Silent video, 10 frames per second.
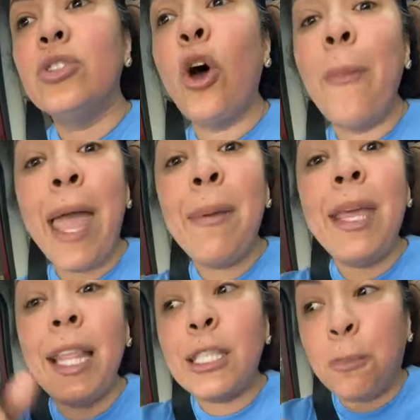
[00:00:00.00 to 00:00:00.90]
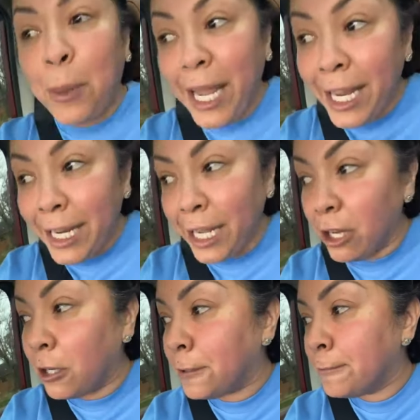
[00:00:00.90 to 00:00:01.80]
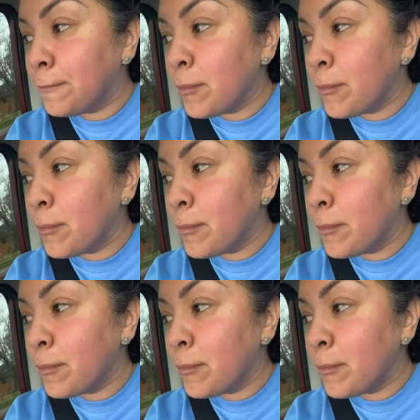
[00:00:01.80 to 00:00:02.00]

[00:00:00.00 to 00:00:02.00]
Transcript: So maybe this plea deal,